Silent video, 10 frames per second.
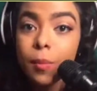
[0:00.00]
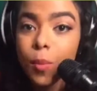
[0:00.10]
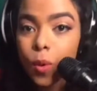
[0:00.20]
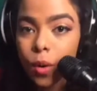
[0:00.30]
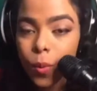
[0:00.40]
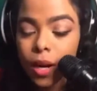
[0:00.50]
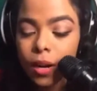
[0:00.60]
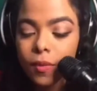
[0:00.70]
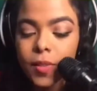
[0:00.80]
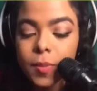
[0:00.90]
more
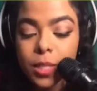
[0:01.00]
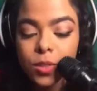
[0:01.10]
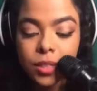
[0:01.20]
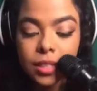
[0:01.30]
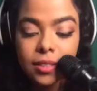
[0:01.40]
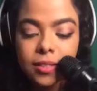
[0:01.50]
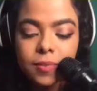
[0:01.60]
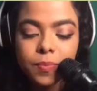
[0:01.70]
aware of special needs.